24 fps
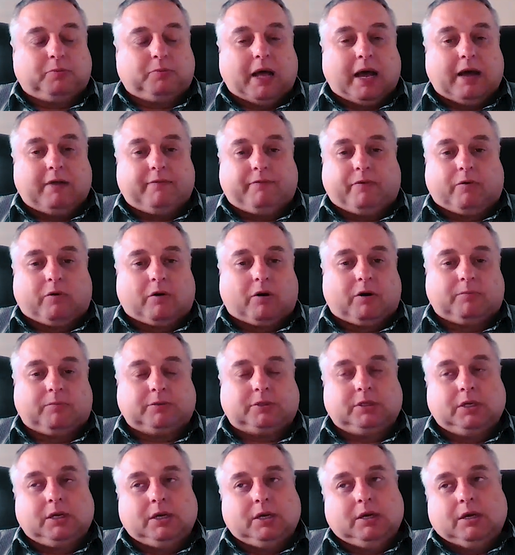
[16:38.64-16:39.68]

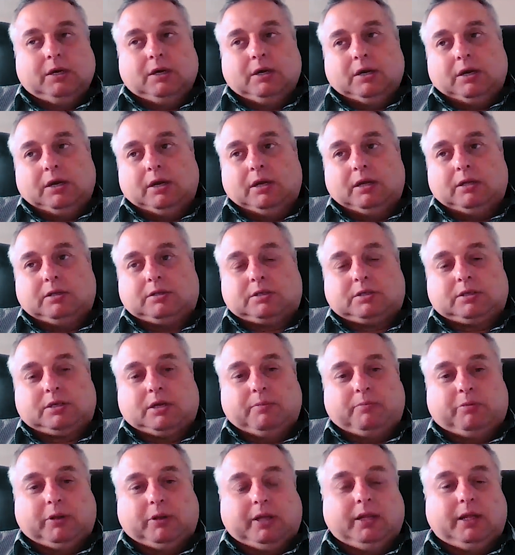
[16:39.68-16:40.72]
platforms, it's
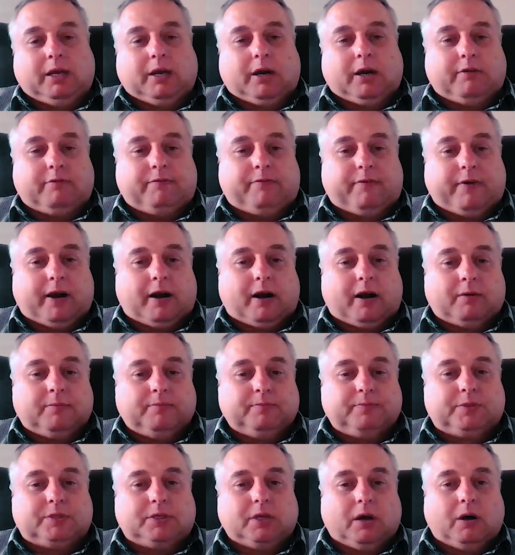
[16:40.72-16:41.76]
completely unfair.
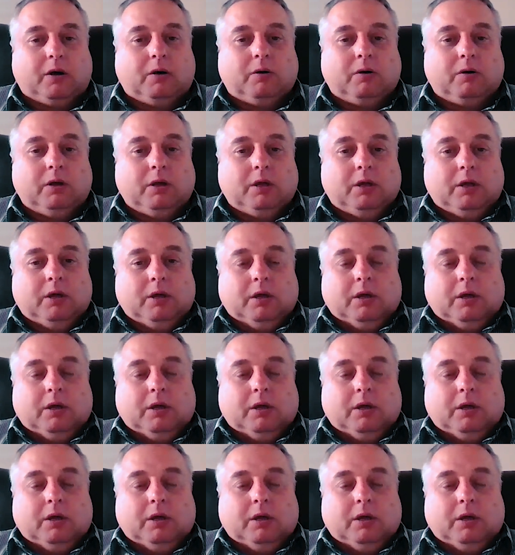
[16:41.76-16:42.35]
So